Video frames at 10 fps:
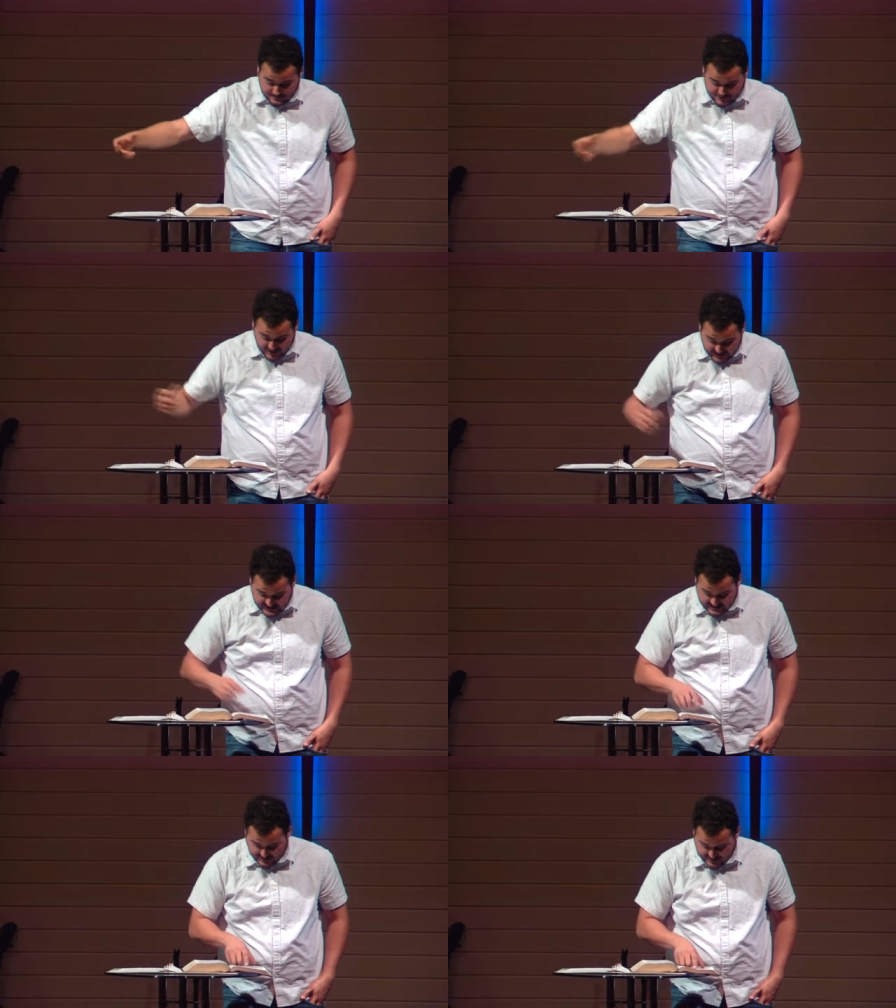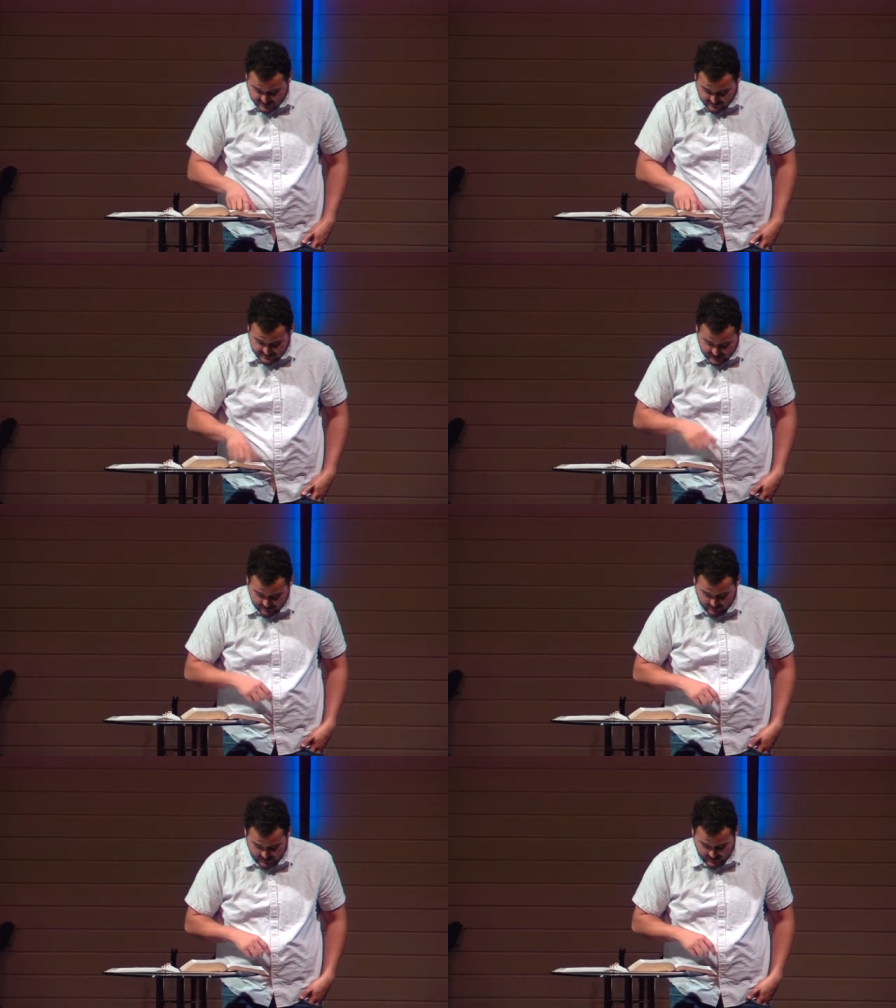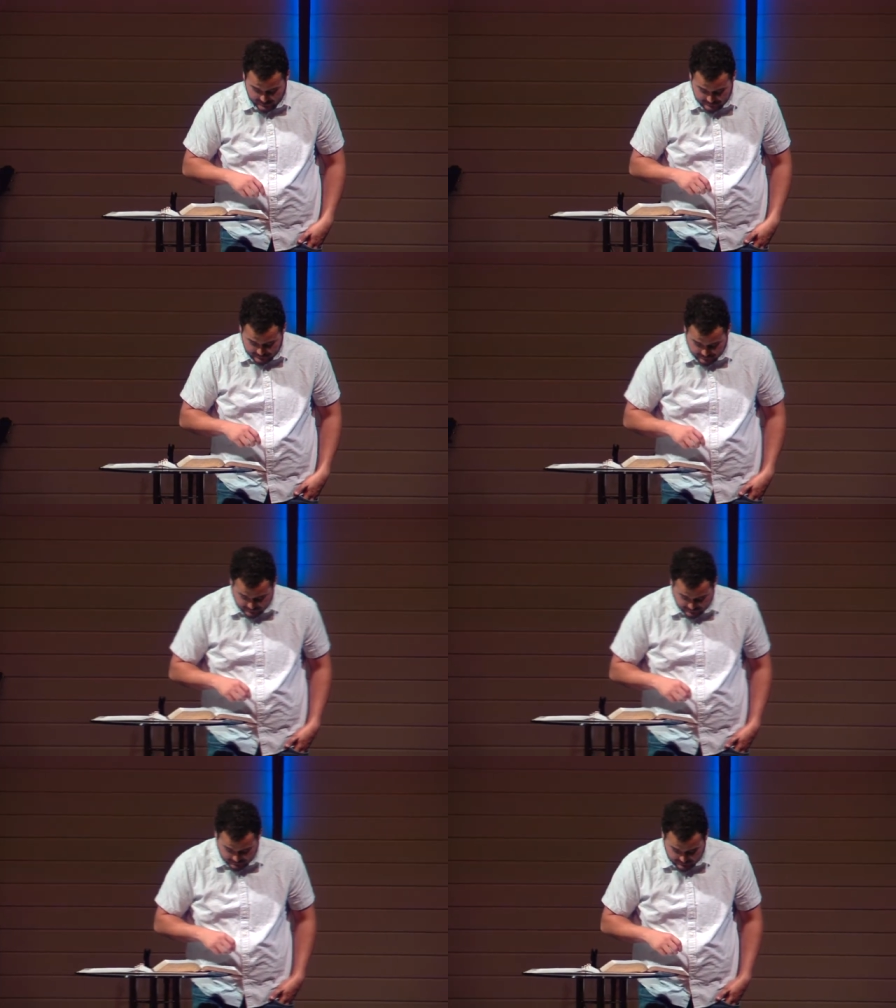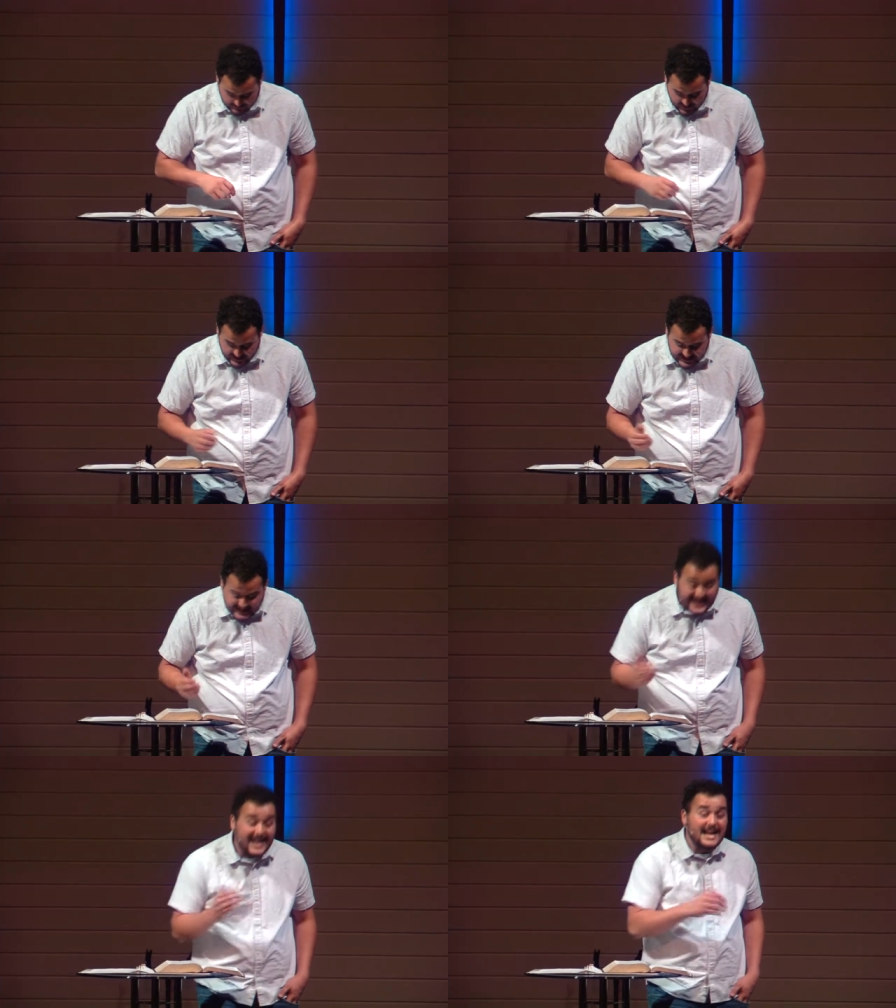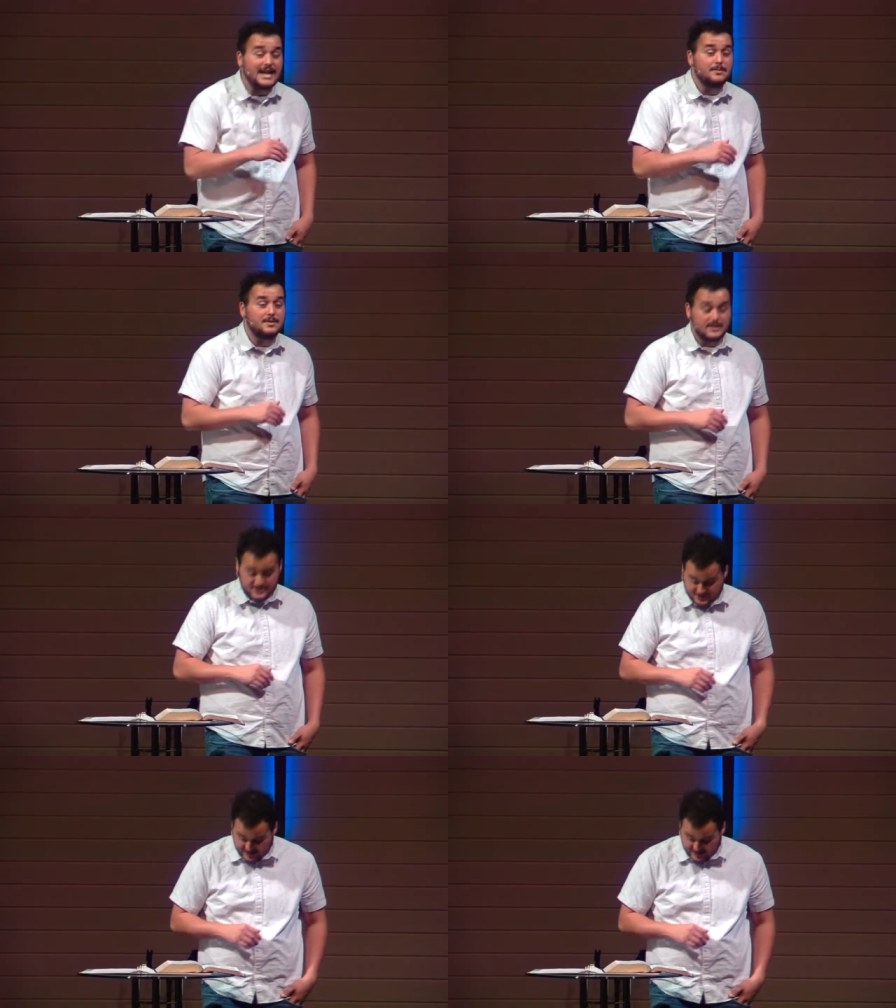Jahaziel, son of Zechariah, and he came to